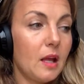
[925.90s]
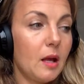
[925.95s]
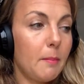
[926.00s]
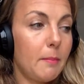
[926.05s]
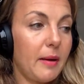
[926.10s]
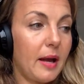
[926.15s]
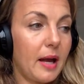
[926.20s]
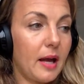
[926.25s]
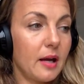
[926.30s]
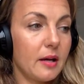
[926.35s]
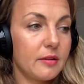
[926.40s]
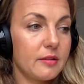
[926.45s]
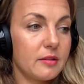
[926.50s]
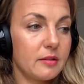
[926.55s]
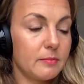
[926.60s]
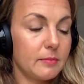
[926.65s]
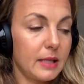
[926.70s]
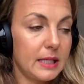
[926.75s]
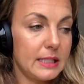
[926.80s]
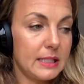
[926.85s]
path
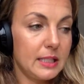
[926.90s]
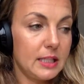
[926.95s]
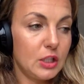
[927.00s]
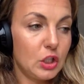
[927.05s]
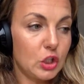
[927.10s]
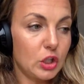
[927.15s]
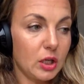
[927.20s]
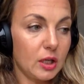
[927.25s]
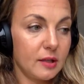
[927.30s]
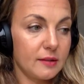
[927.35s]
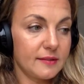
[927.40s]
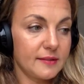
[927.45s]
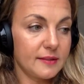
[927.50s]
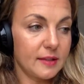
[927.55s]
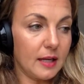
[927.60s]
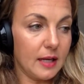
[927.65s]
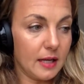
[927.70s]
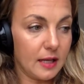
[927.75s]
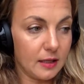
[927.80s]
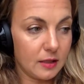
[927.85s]
and my teachings
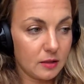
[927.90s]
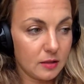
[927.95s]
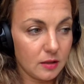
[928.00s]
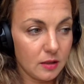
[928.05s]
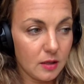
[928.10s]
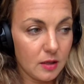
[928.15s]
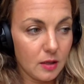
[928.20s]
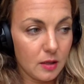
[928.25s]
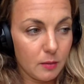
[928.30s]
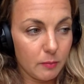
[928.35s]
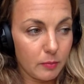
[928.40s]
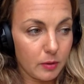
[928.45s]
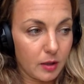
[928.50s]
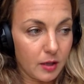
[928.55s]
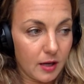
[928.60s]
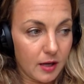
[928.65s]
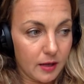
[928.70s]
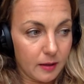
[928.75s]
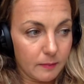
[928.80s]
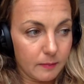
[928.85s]
and
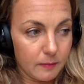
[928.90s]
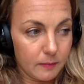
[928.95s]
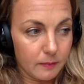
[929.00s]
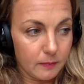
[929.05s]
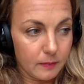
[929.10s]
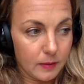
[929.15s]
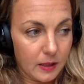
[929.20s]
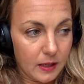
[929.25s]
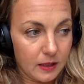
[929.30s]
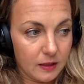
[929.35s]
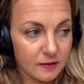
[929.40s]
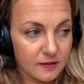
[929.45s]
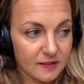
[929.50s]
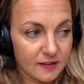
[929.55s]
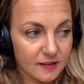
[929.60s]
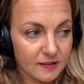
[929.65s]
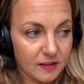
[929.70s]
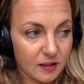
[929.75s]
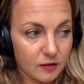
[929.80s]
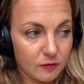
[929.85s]
become a
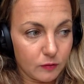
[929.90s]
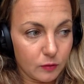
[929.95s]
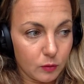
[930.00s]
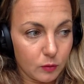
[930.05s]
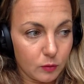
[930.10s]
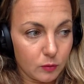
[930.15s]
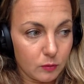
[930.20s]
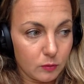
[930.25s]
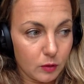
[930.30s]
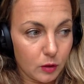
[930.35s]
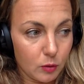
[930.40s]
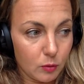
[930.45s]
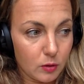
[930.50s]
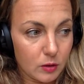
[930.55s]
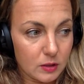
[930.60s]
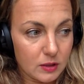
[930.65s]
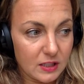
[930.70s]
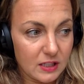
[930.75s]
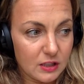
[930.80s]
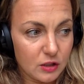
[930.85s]
successful
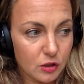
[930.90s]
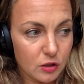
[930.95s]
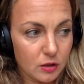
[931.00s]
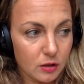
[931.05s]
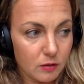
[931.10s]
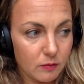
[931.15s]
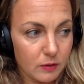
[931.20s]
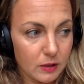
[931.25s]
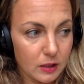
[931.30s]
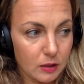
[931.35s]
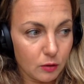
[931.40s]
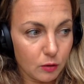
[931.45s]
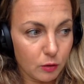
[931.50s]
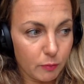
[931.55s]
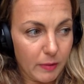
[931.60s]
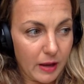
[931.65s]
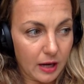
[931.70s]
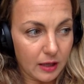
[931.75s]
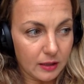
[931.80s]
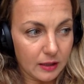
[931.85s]
yoga teacher. And when I
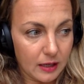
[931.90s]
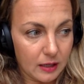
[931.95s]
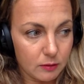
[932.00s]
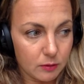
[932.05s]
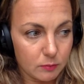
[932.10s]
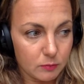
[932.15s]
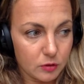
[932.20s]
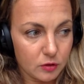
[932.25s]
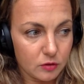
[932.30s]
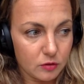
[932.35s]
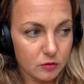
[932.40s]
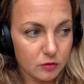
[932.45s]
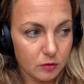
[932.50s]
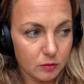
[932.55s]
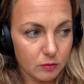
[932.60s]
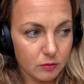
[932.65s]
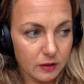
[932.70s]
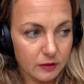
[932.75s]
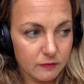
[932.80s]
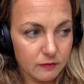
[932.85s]
look back now, I'm just
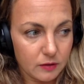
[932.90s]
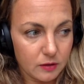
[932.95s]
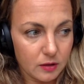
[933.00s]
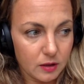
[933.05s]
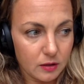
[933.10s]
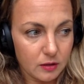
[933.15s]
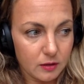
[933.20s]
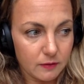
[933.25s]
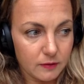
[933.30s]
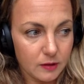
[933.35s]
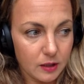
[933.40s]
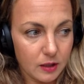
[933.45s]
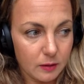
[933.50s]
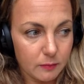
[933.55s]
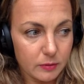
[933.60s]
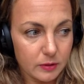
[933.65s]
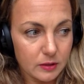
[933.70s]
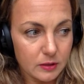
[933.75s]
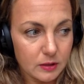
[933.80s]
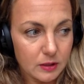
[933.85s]
so grateful that never
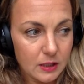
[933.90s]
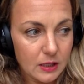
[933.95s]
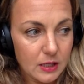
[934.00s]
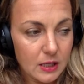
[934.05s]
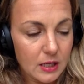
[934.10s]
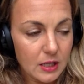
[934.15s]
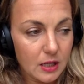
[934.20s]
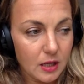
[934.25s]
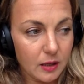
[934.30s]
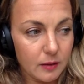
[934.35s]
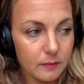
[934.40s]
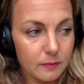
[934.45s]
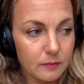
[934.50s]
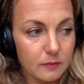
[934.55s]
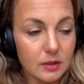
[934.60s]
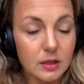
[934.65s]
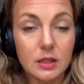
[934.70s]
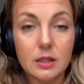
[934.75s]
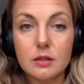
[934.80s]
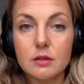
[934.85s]
happened. I'm
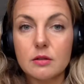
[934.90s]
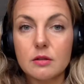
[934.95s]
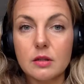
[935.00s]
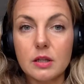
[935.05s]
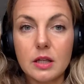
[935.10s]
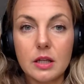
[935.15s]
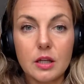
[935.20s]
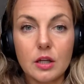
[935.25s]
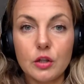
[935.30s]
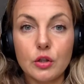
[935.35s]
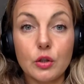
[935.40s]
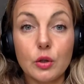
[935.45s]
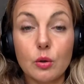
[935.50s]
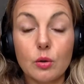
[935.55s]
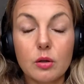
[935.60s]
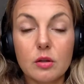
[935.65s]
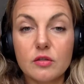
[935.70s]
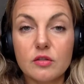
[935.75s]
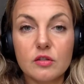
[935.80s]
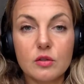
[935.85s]
literally a
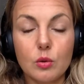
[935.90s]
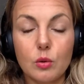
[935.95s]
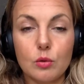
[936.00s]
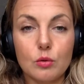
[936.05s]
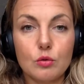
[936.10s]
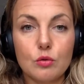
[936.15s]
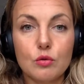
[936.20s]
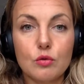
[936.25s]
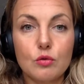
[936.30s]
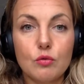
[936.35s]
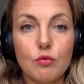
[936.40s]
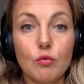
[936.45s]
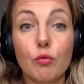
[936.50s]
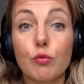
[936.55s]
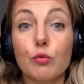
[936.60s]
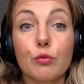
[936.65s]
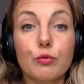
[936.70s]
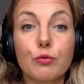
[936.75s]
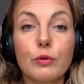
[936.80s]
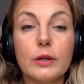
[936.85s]
yoga school
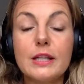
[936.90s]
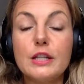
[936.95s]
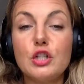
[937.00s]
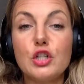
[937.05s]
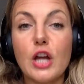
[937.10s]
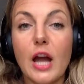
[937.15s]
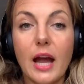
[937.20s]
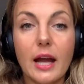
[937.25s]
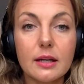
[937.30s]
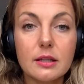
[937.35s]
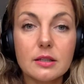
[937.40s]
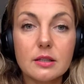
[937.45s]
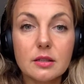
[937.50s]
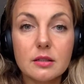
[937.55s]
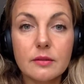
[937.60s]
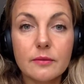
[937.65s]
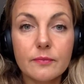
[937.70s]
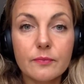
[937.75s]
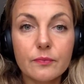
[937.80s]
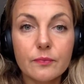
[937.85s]
reject.
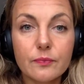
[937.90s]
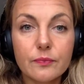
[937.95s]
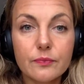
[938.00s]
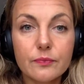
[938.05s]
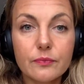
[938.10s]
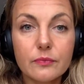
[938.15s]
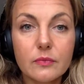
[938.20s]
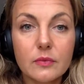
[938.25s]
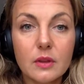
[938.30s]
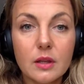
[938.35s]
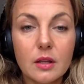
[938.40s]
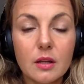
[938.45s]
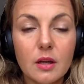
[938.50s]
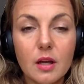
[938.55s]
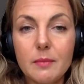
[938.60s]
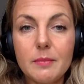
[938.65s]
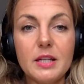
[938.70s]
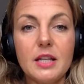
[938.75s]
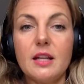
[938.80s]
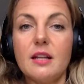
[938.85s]

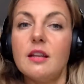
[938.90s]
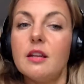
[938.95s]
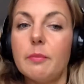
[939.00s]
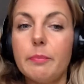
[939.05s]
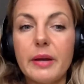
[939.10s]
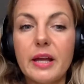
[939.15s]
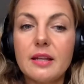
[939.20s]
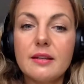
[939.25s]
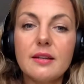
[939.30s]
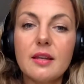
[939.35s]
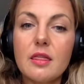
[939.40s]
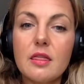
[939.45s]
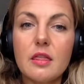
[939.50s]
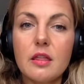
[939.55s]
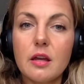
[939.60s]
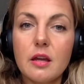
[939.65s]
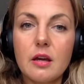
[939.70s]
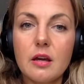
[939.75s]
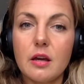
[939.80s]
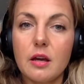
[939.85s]
I'm an independent
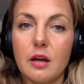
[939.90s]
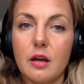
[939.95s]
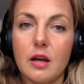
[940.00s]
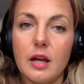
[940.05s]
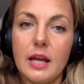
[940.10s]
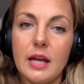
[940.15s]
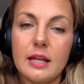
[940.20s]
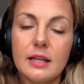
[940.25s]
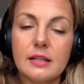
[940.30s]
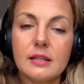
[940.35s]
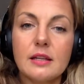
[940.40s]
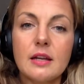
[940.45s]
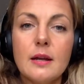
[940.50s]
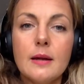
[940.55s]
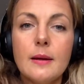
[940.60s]
thinker, and